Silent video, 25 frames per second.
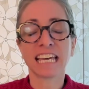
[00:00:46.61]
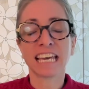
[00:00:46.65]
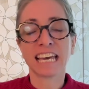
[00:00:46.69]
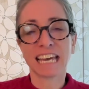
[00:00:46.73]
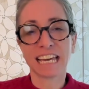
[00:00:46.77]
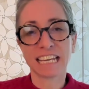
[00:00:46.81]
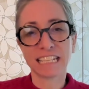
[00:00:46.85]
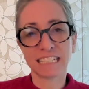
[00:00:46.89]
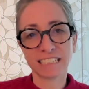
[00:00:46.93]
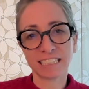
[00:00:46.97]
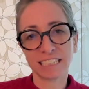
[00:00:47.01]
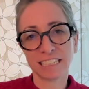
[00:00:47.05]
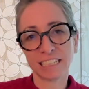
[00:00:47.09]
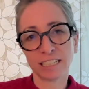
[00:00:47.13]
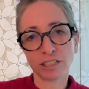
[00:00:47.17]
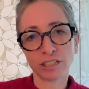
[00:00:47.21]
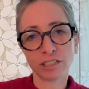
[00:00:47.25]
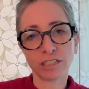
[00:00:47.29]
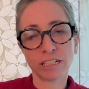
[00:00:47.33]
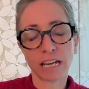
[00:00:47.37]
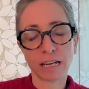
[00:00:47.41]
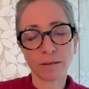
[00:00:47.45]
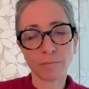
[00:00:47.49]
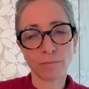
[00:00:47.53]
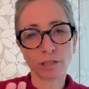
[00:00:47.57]
And
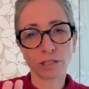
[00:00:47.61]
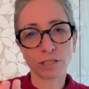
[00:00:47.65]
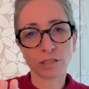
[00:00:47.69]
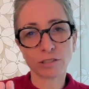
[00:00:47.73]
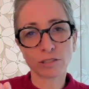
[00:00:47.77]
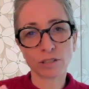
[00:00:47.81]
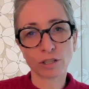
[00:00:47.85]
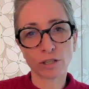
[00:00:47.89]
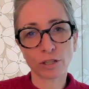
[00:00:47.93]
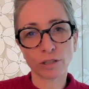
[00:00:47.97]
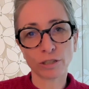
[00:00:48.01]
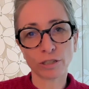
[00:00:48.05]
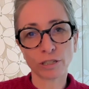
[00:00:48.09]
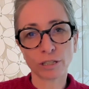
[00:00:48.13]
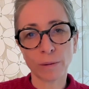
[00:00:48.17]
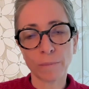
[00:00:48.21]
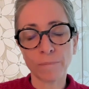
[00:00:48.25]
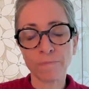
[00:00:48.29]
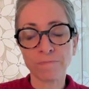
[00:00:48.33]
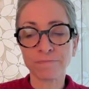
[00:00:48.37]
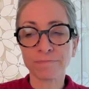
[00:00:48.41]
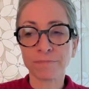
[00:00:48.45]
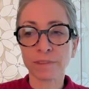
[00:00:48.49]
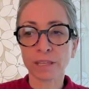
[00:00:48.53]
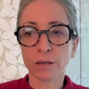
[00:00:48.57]
here I'm going to talk
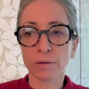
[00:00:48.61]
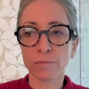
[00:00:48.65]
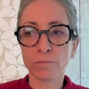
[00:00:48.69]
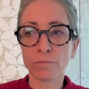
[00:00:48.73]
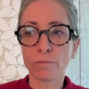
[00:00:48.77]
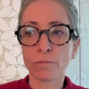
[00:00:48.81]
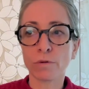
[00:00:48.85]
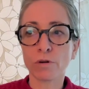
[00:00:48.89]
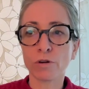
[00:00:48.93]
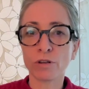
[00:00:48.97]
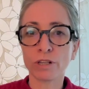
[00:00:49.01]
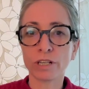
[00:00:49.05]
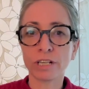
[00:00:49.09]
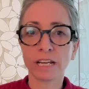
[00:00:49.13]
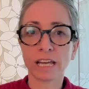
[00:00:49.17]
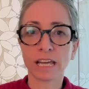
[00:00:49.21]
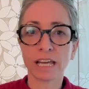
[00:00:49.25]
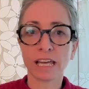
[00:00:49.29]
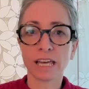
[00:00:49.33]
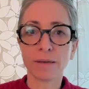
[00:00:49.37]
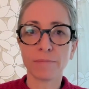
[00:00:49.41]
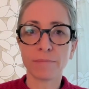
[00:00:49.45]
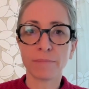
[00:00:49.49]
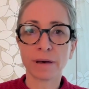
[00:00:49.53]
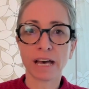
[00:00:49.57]
more
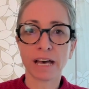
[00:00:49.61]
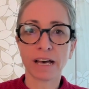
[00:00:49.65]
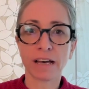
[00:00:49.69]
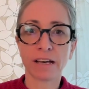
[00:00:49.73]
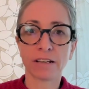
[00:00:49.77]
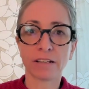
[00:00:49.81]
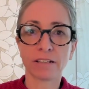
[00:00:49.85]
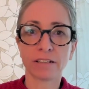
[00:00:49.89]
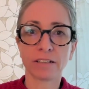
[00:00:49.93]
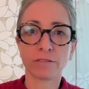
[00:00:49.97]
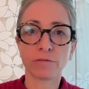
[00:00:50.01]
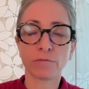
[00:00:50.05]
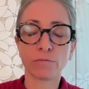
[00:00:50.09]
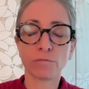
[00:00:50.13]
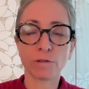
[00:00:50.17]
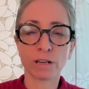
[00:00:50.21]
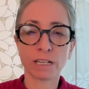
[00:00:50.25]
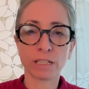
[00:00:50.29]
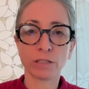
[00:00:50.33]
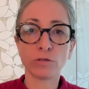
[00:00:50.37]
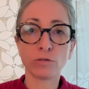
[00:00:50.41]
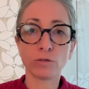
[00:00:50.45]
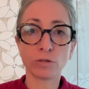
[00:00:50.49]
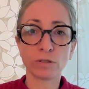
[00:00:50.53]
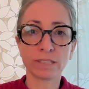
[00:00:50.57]
about when
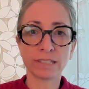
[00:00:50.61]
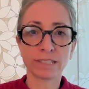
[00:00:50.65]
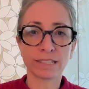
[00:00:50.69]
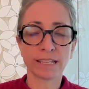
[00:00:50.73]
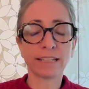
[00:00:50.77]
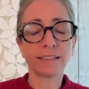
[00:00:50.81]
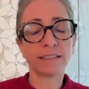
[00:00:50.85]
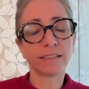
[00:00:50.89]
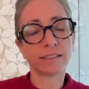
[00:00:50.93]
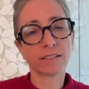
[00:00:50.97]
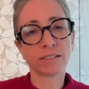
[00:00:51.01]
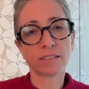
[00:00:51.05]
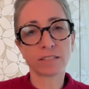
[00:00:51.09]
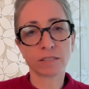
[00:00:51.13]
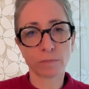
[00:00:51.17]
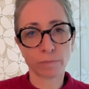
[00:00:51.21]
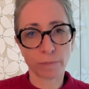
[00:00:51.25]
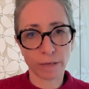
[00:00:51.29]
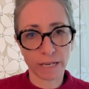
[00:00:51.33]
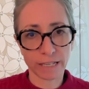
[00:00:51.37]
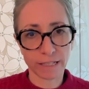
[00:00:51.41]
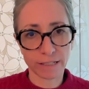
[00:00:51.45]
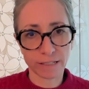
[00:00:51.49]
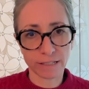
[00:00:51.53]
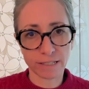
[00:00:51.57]
you set the
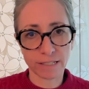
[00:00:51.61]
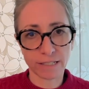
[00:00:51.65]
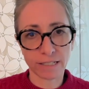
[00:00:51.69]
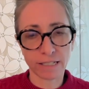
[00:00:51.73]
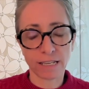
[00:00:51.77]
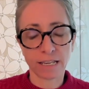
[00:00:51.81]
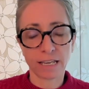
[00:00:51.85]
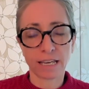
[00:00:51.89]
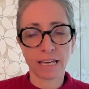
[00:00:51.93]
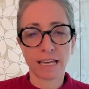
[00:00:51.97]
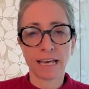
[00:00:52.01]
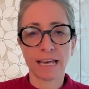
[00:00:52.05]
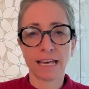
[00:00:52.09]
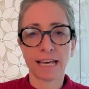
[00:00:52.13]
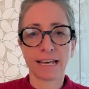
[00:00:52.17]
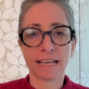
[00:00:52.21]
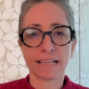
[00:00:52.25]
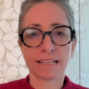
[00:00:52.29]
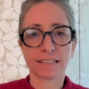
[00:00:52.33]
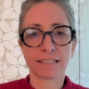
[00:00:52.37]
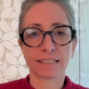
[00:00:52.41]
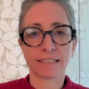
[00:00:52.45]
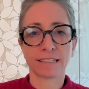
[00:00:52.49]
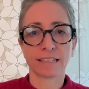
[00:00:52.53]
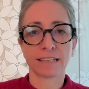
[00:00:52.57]
space
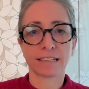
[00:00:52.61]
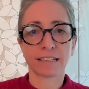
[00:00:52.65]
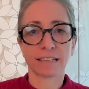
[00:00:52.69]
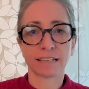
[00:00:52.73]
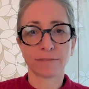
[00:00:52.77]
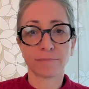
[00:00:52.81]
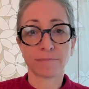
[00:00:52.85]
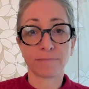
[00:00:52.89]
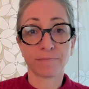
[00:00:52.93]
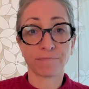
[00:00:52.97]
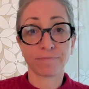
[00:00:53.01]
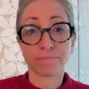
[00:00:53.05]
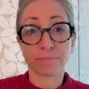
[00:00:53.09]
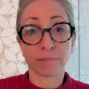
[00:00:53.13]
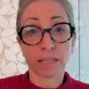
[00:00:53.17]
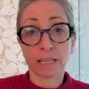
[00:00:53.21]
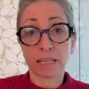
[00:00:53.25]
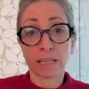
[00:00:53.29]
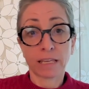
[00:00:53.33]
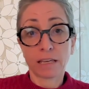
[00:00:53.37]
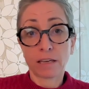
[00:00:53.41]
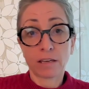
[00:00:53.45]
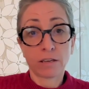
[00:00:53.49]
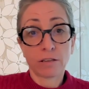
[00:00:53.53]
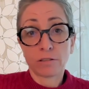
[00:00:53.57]
as of
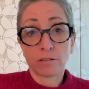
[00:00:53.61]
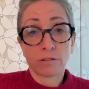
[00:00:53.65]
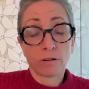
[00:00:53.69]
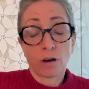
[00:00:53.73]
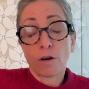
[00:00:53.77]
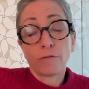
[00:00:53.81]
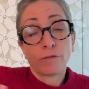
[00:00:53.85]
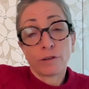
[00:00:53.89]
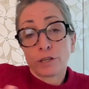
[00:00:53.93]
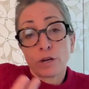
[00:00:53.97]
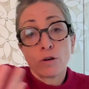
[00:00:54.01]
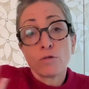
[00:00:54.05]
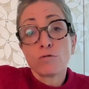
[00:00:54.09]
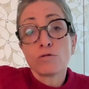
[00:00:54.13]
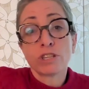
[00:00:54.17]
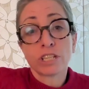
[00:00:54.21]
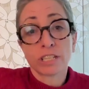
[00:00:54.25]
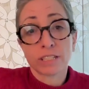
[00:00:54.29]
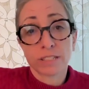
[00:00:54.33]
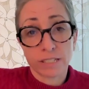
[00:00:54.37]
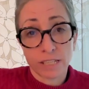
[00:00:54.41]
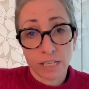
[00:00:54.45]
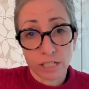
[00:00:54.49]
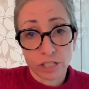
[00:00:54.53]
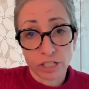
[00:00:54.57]
a coaching
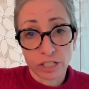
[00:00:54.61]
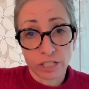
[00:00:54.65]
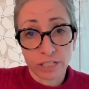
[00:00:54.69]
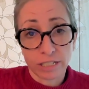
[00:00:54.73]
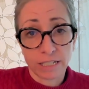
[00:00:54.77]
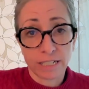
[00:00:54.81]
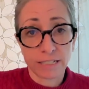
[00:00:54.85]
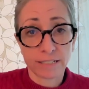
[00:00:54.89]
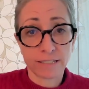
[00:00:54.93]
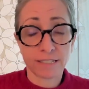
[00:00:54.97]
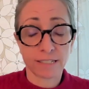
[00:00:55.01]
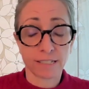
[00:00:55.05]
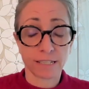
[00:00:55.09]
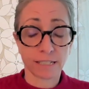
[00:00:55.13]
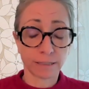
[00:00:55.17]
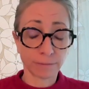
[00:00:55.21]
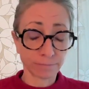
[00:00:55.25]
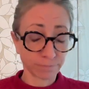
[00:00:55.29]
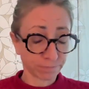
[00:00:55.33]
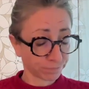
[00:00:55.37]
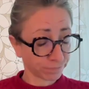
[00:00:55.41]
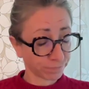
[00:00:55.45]
session, let's say.